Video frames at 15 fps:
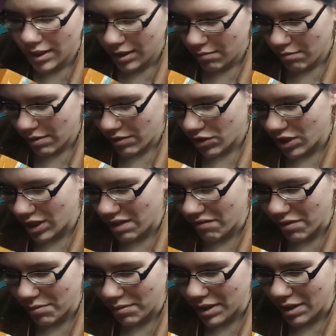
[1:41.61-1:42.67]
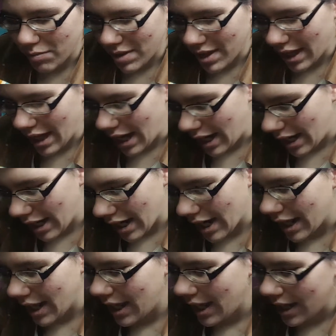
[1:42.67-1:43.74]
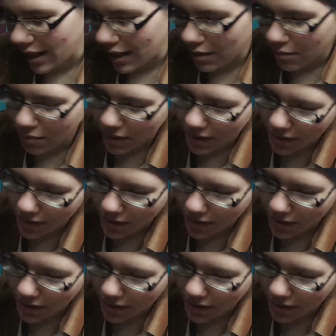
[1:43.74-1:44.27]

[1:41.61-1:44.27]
But I just need if they would give me like any kind of hint, but